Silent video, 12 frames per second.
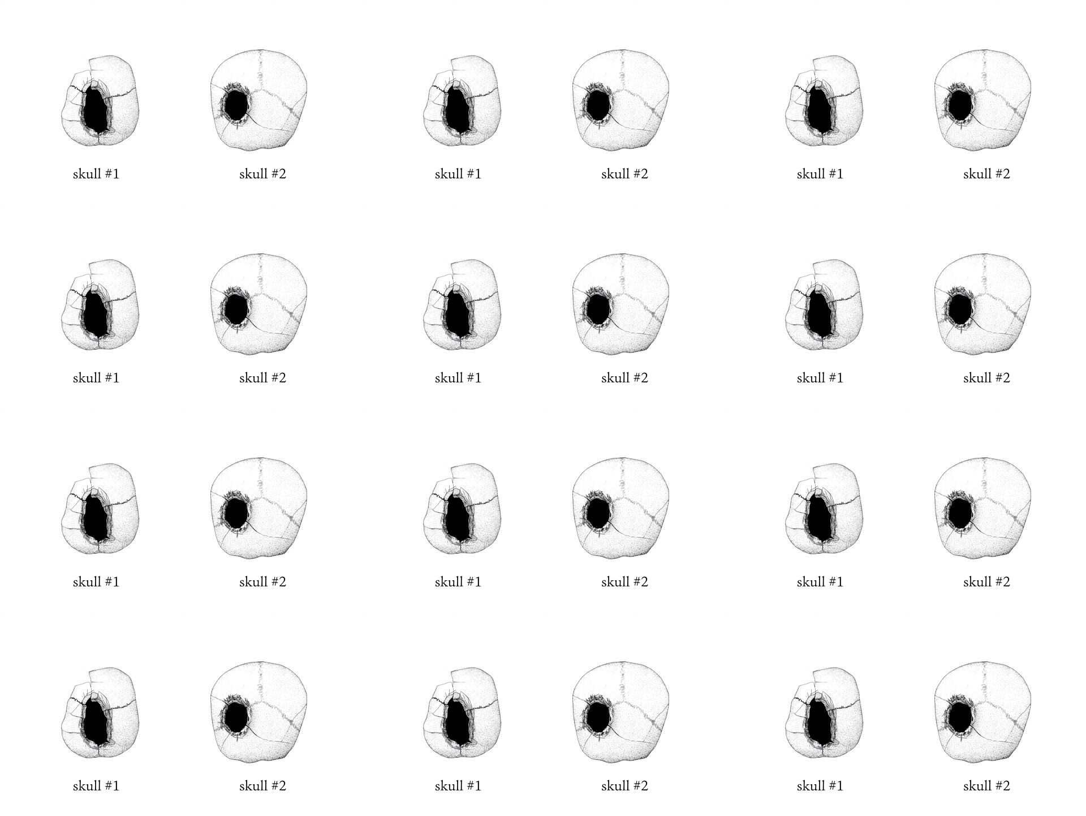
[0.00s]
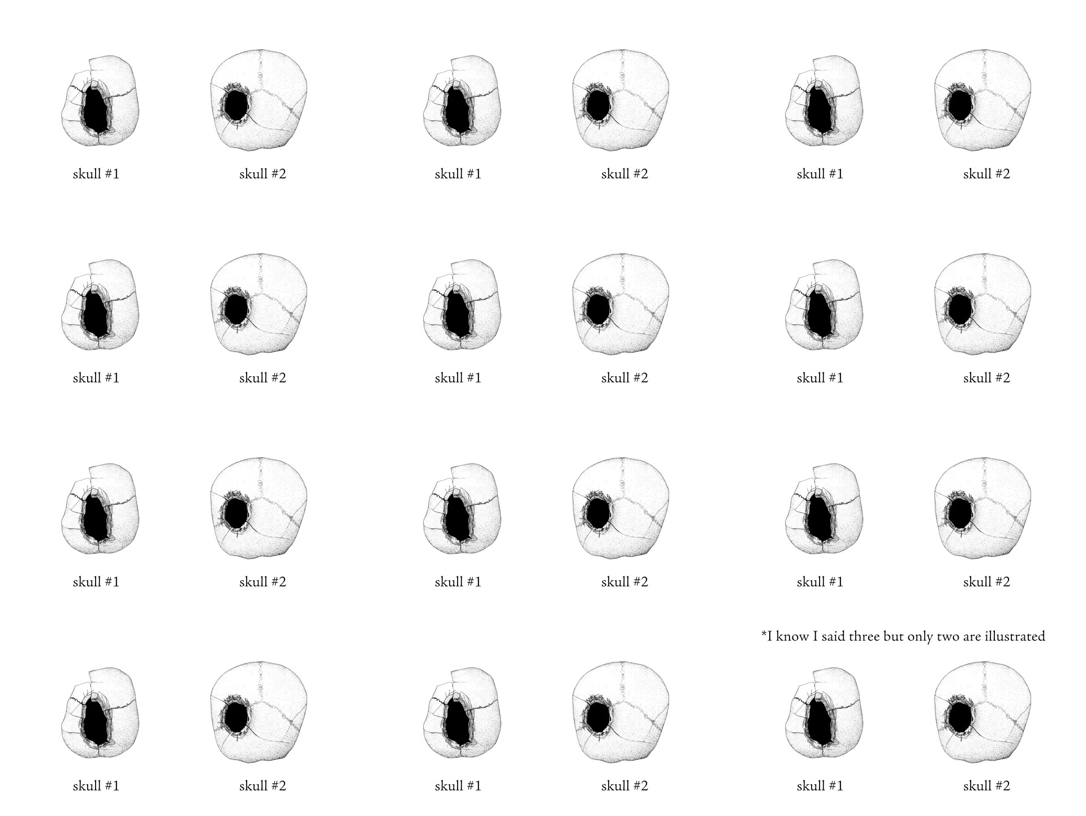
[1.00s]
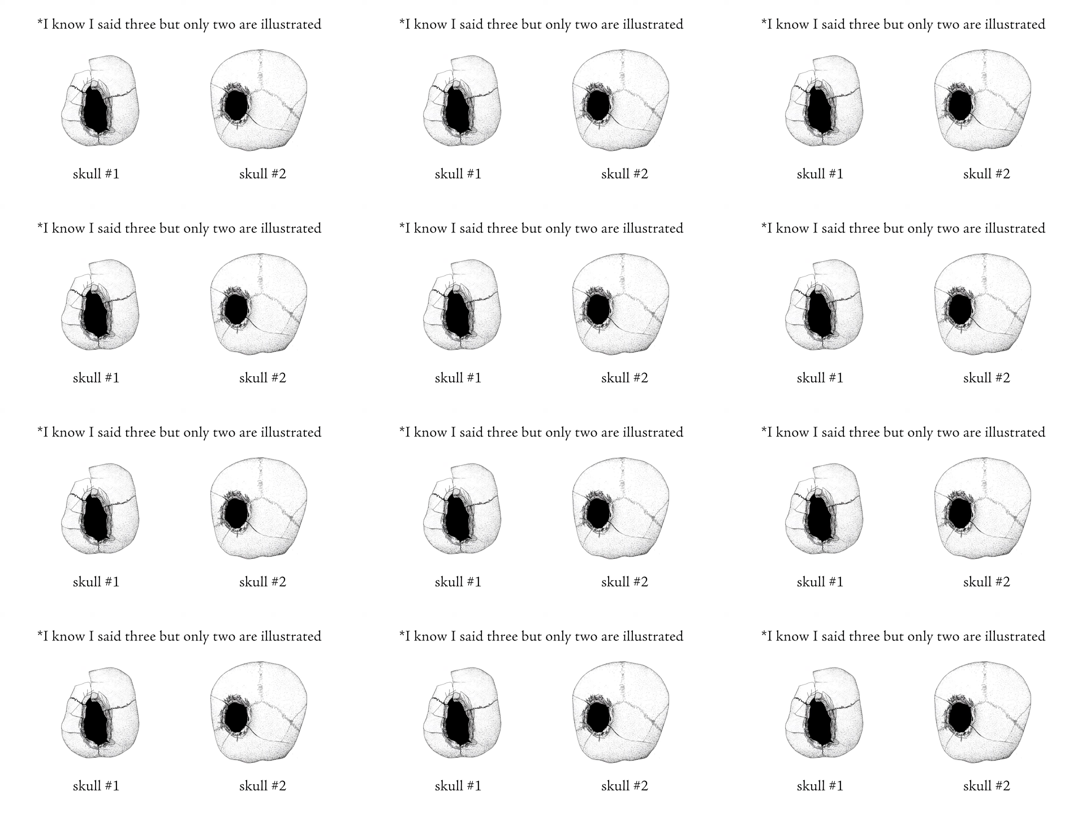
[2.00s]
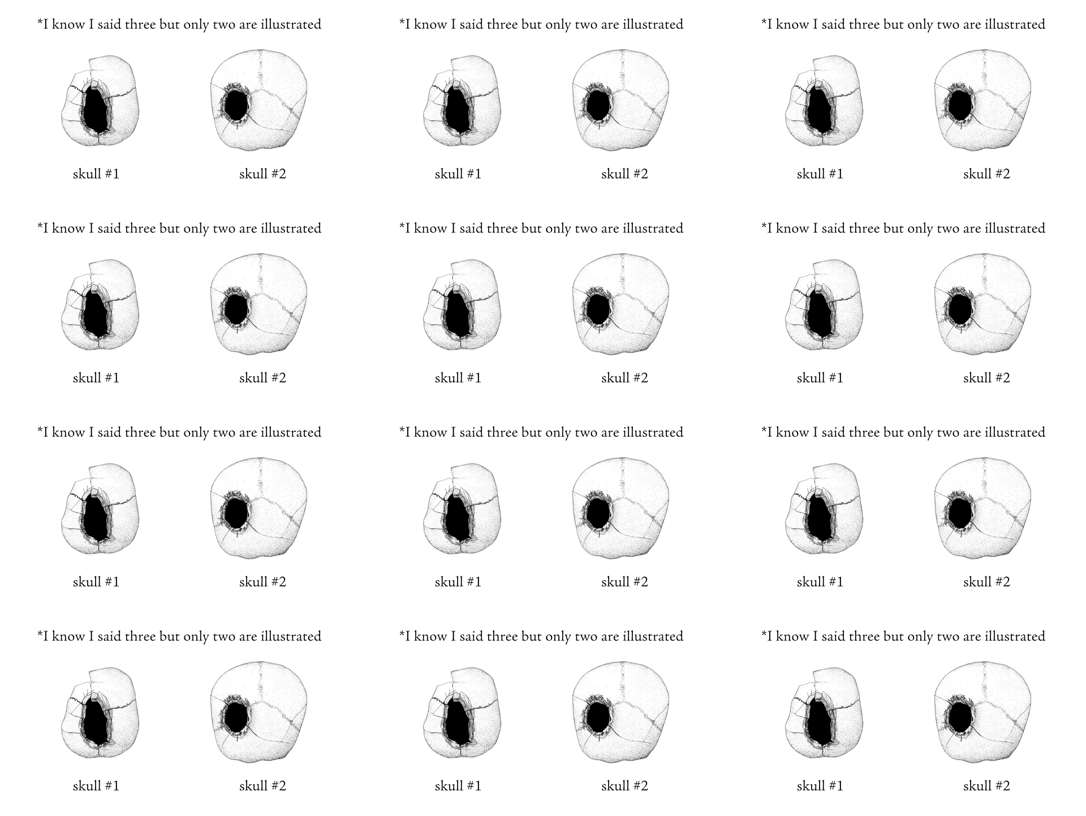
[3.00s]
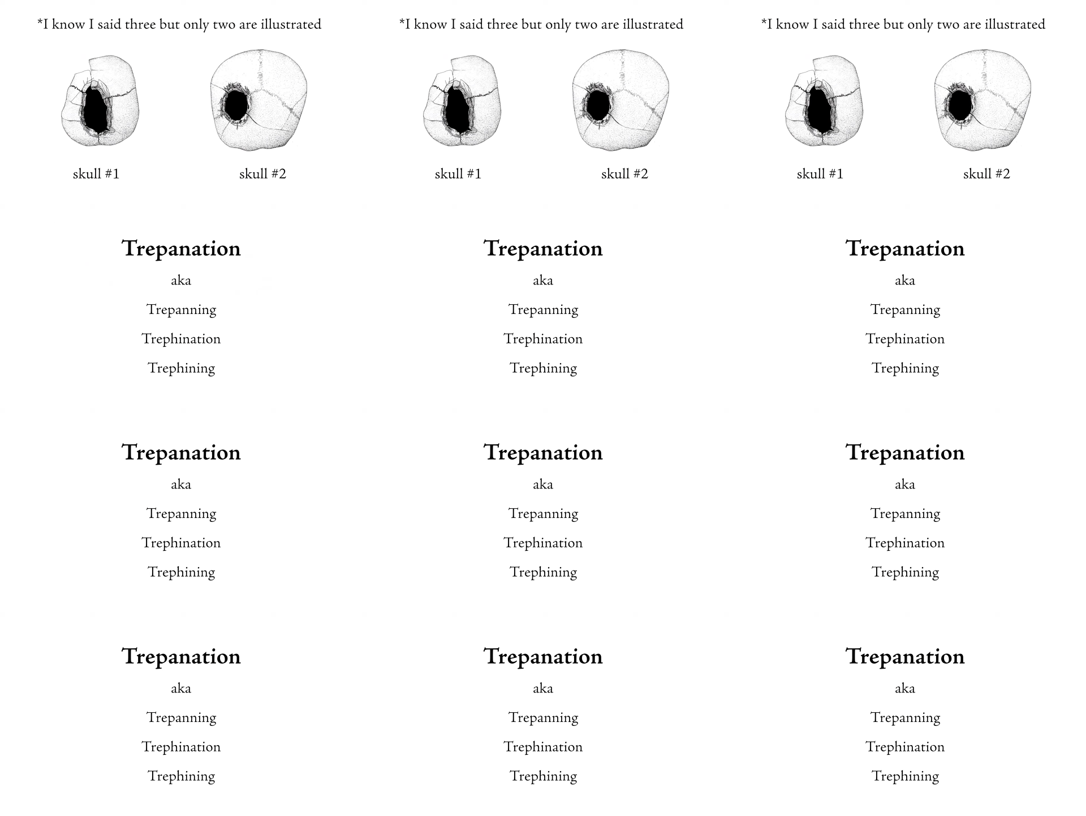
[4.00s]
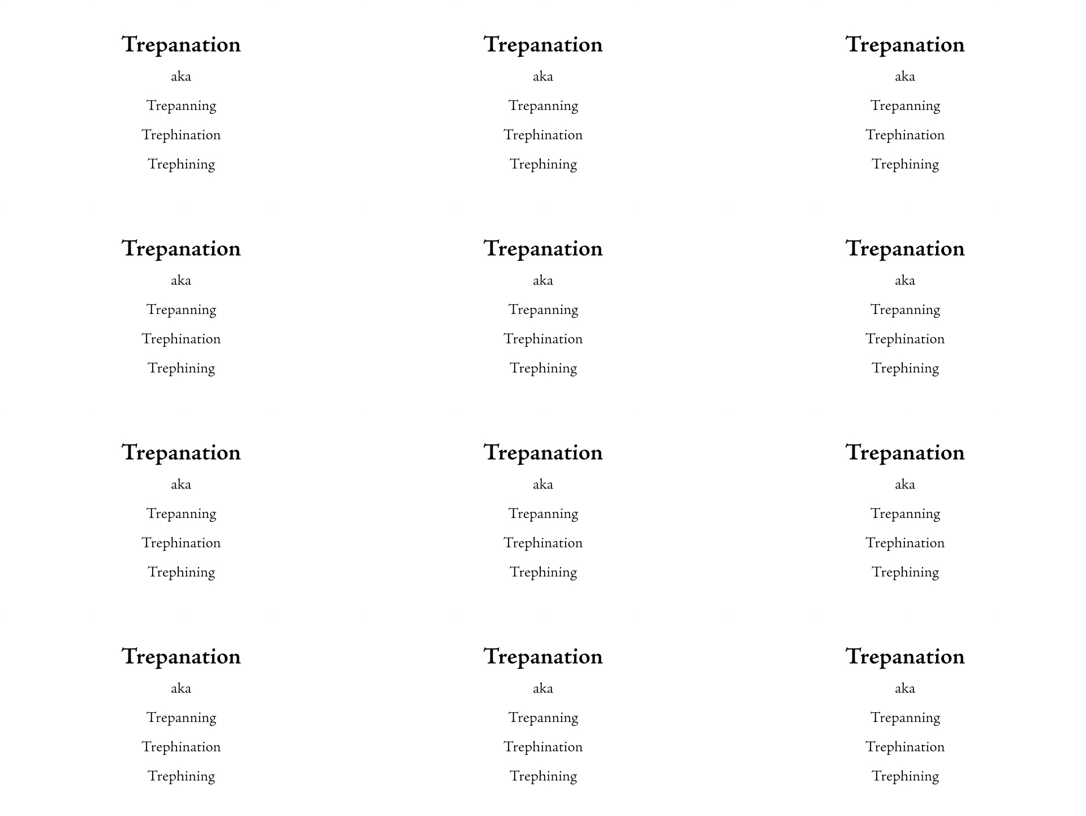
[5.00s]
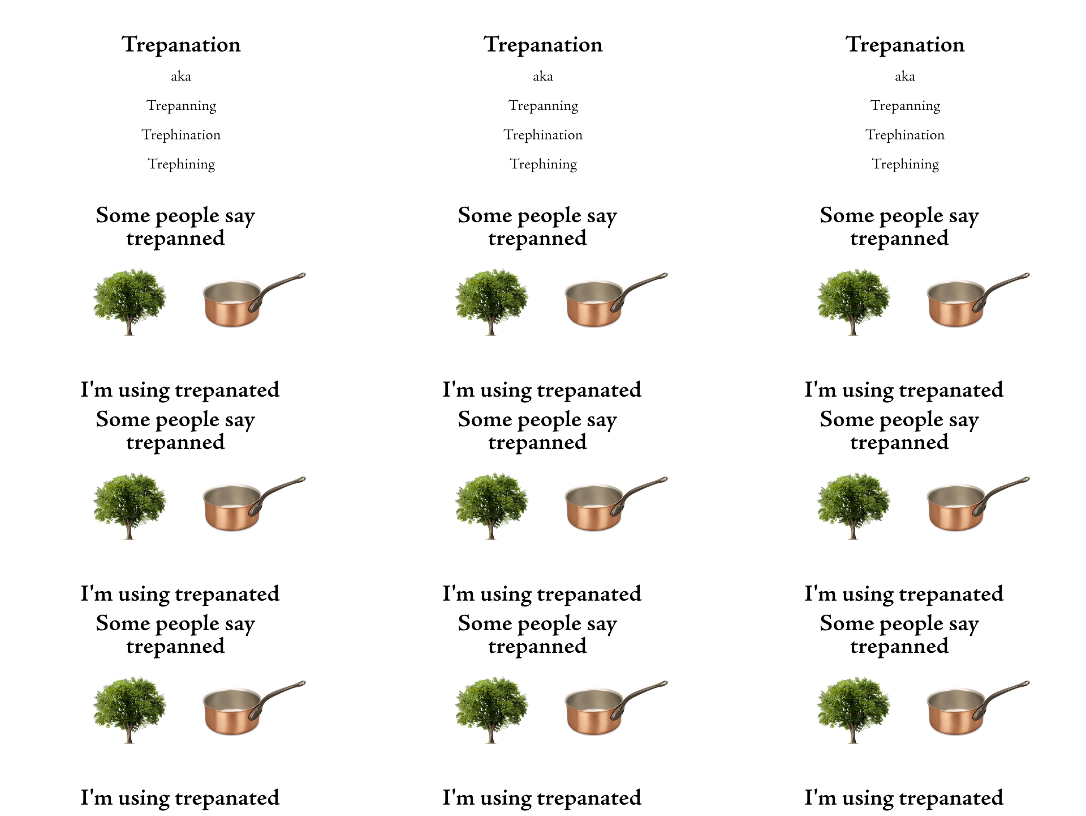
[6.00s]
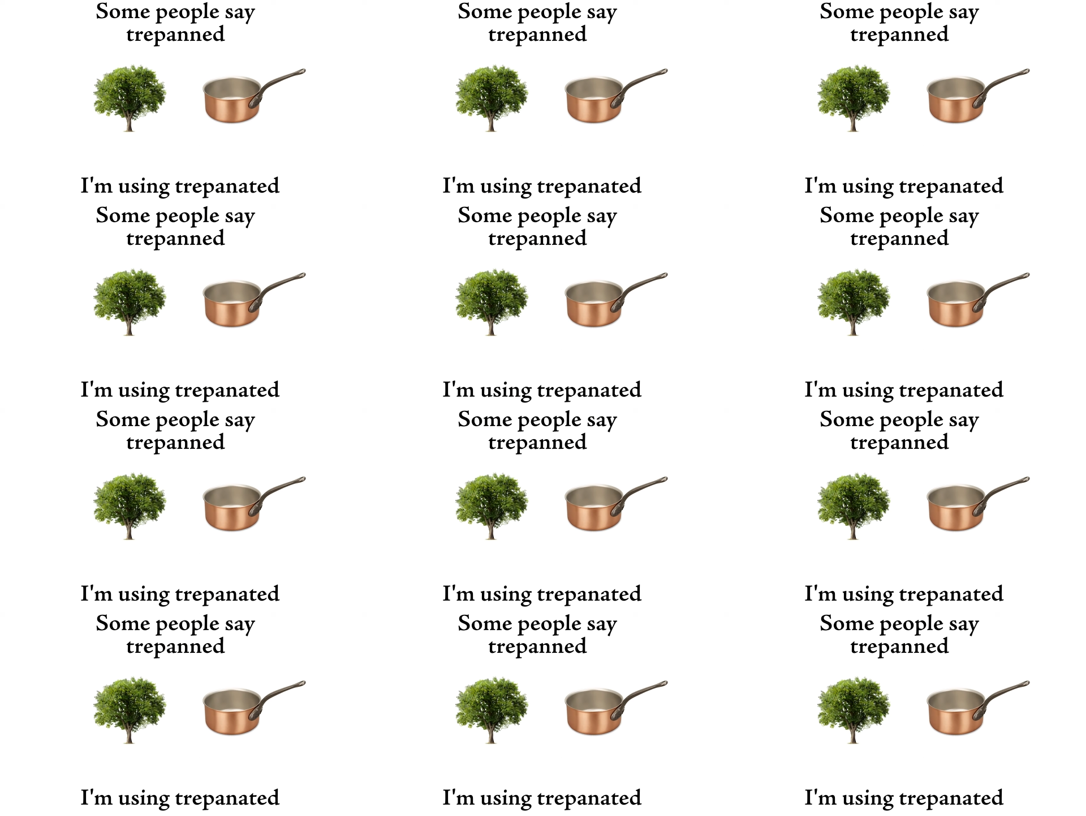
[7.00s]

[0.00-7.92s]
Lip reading: [unreadable: no face in view]